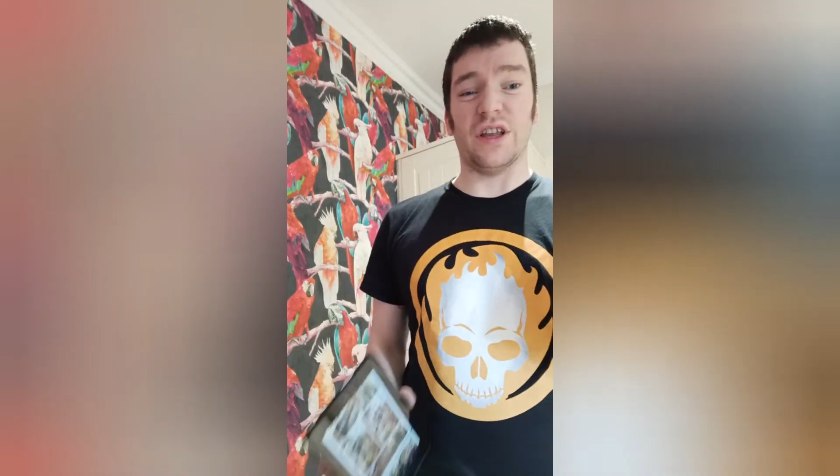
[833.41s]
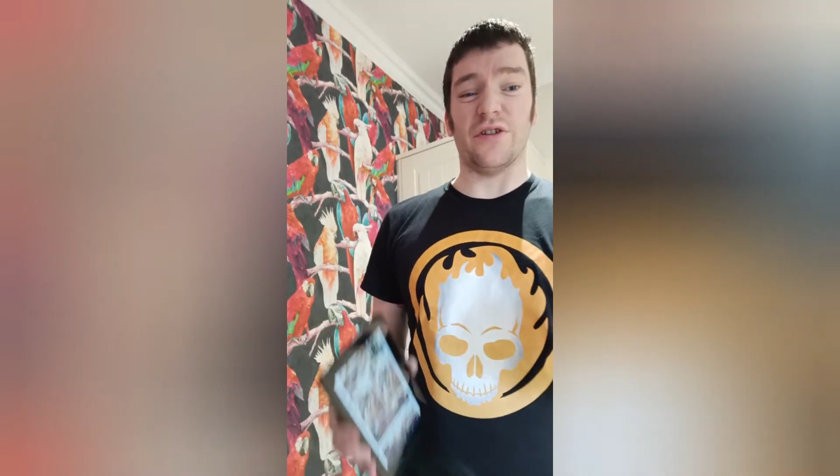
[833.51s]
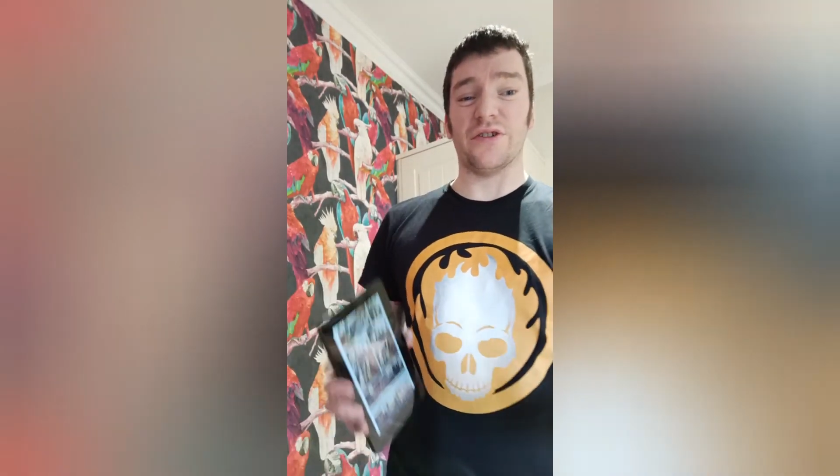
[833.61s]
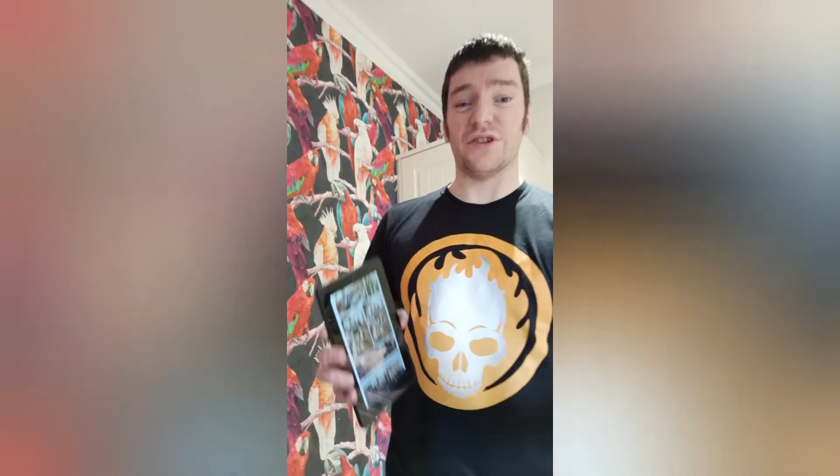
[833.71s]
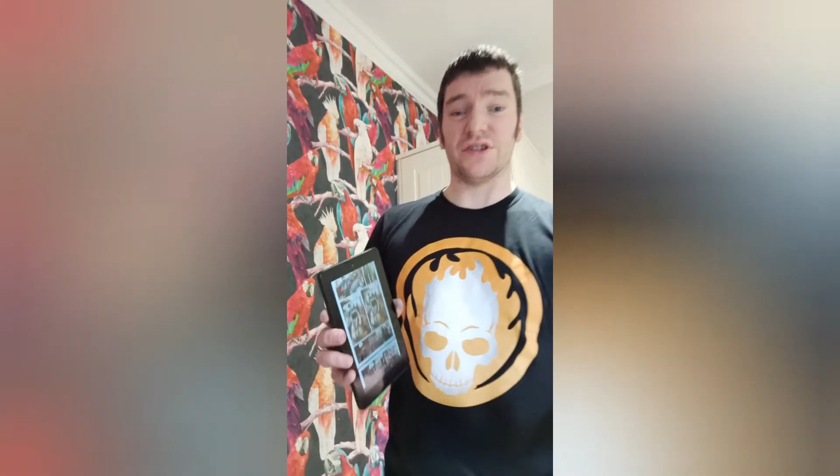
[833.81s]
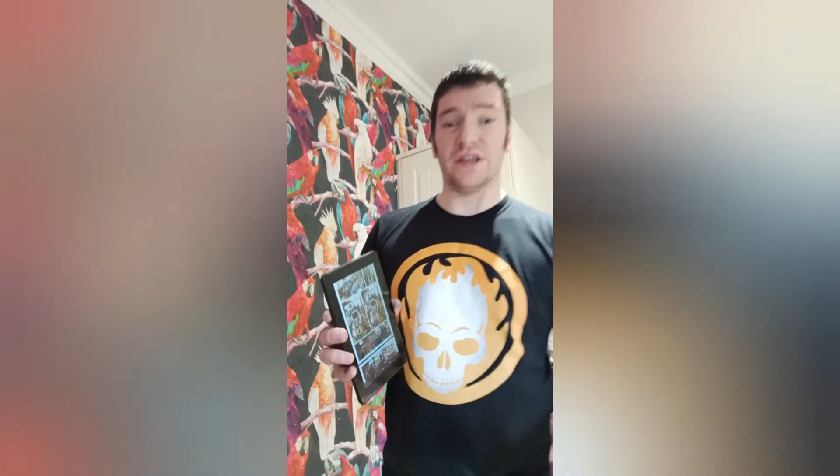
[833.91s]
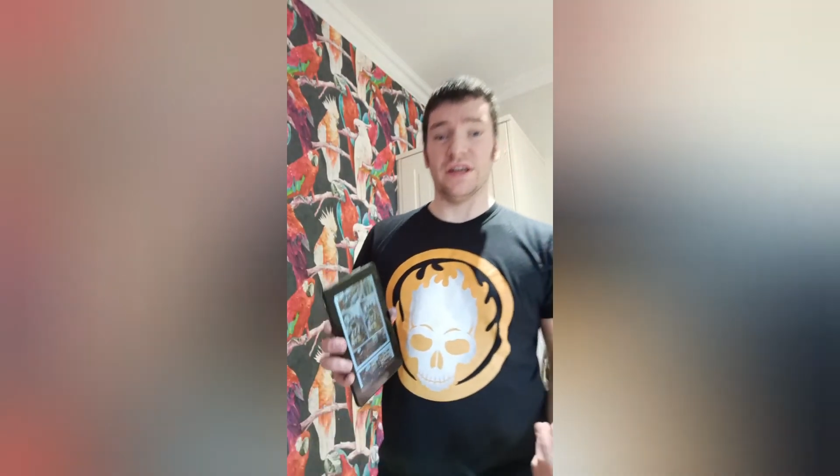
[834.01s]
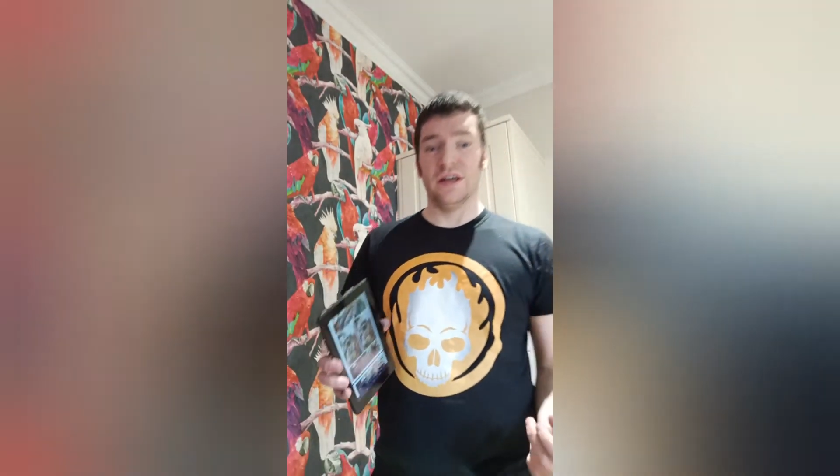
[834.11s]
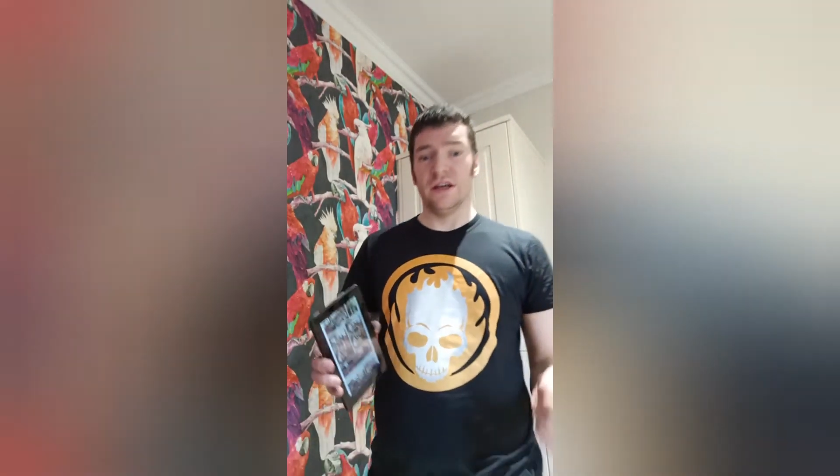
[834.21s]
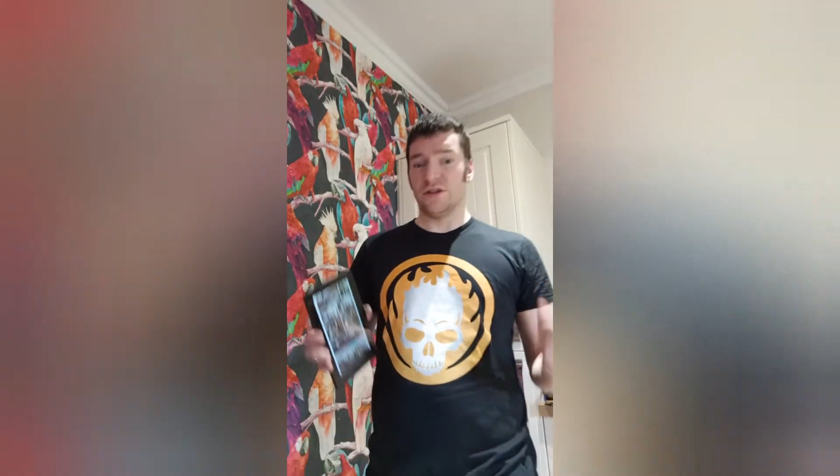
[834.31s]
urgency.
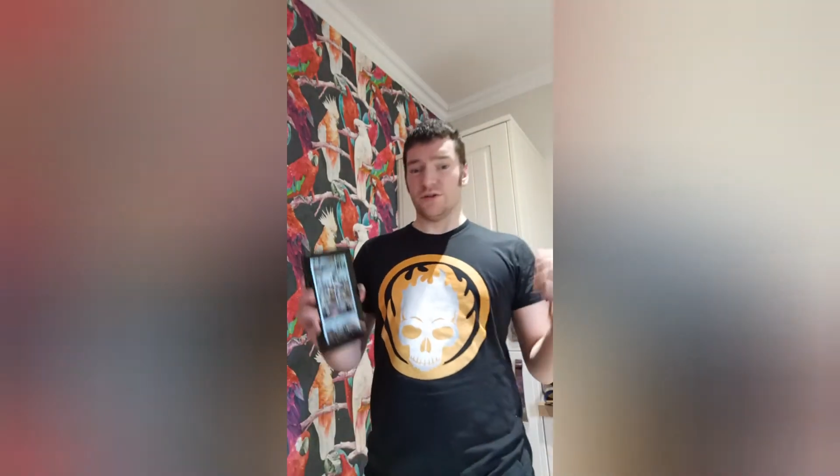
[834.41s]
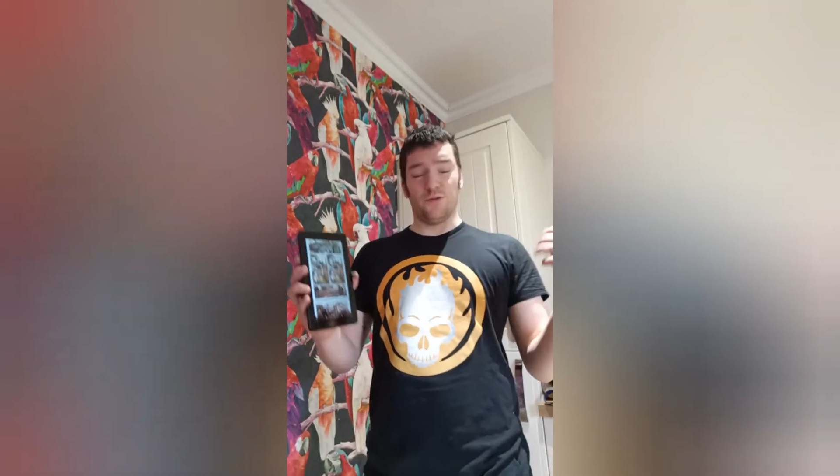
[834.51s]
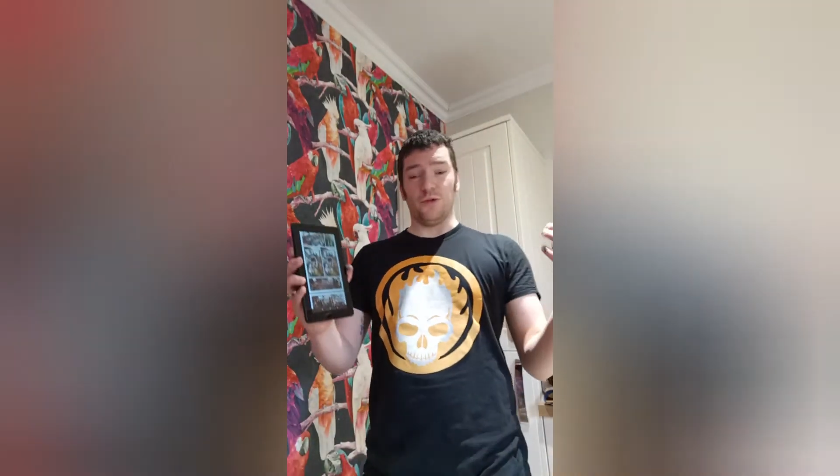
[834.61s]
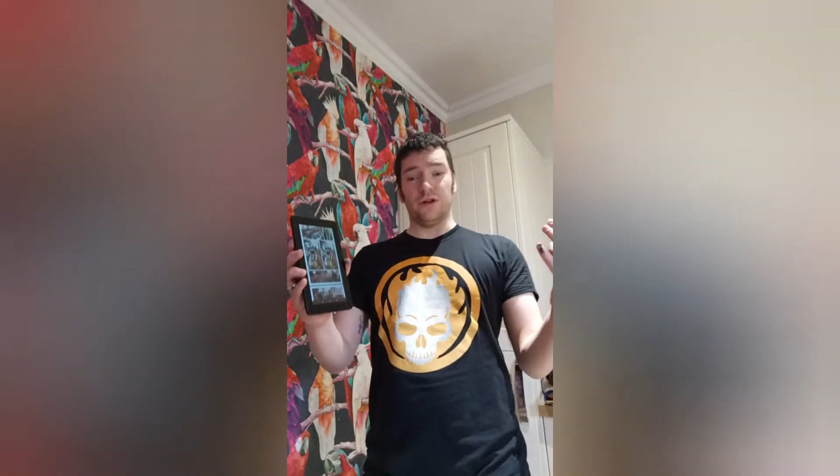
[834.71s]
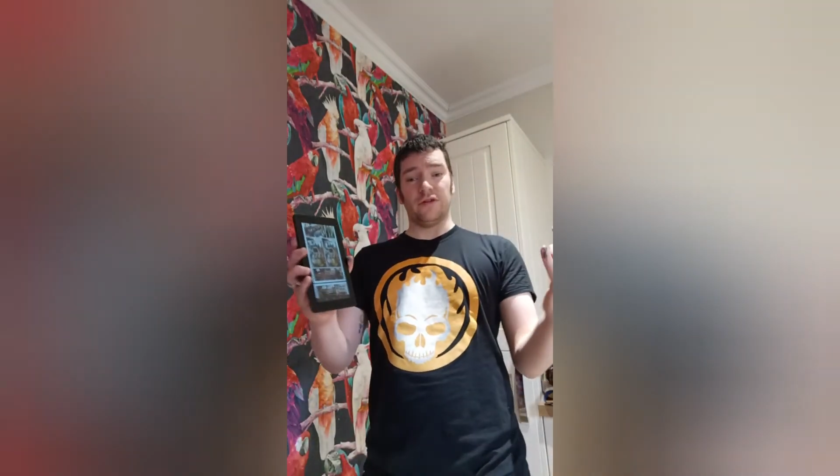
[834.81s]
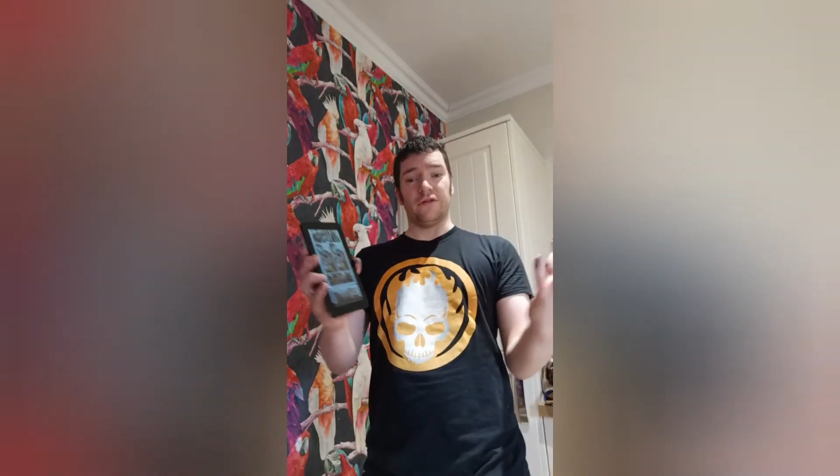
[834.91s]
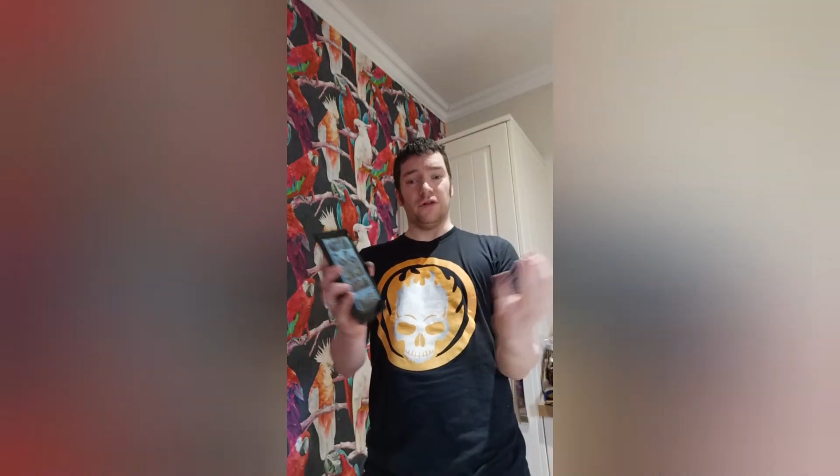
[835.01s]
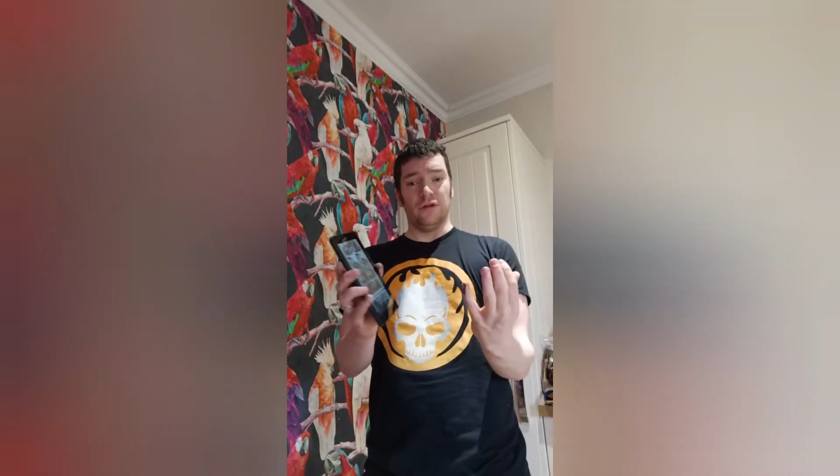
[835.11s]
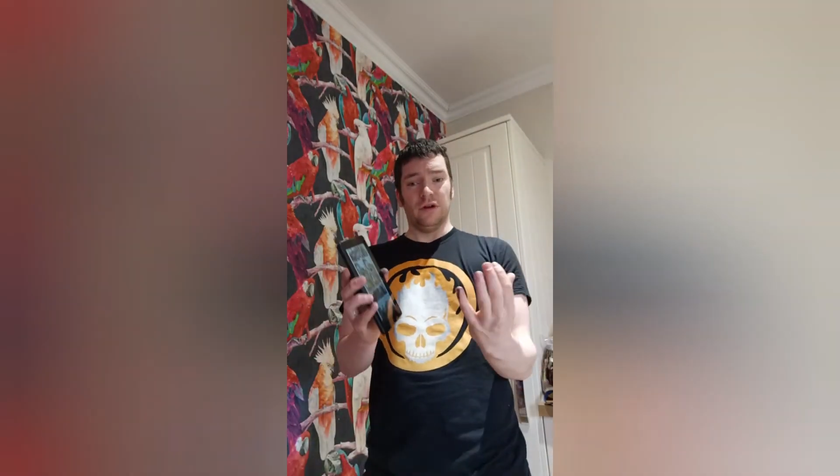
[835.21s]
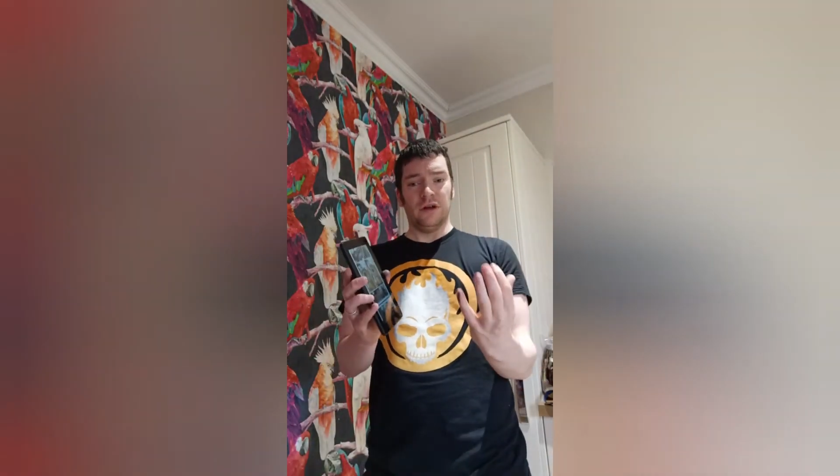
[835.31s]
Just wonderful.